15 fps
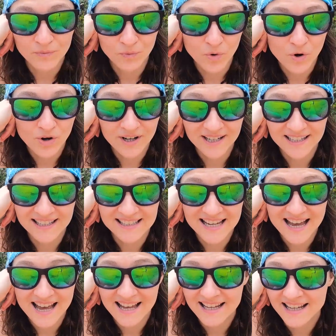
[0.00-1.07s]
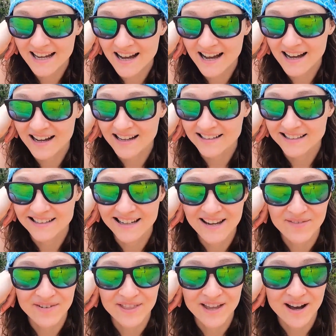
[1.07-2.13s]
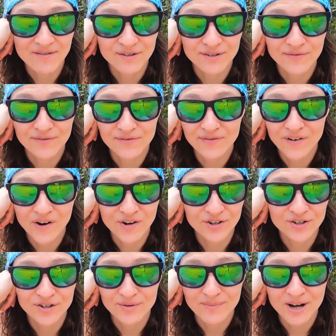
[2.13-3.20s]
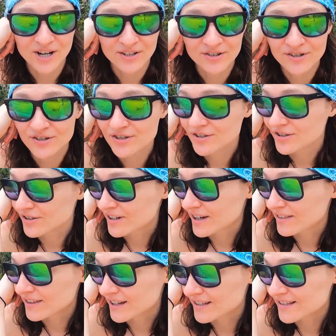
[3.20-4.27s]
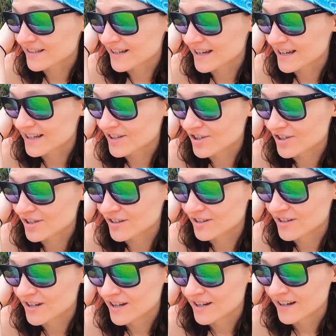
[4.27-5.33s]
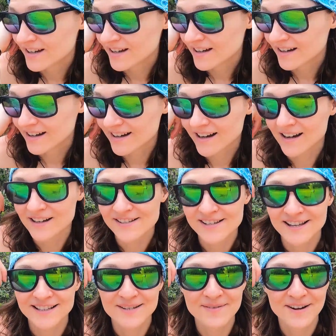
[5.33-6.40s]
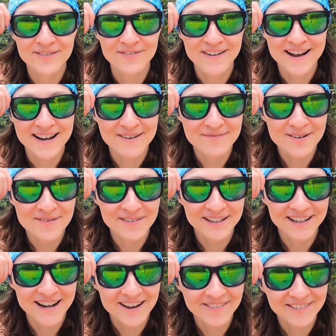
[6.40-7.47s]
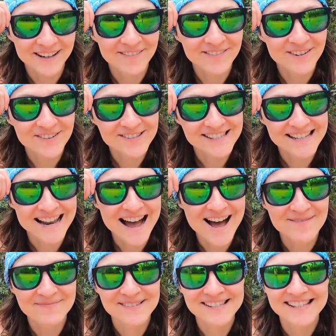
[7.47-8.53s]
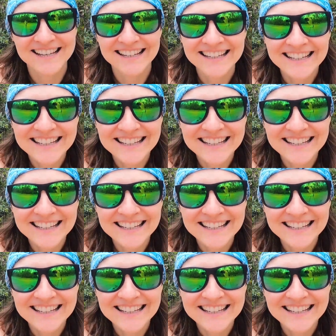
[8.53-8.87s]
walking a day, and even that was far too much at that stage. And I said to my friend, I'm probably gonna have to have lots of naps.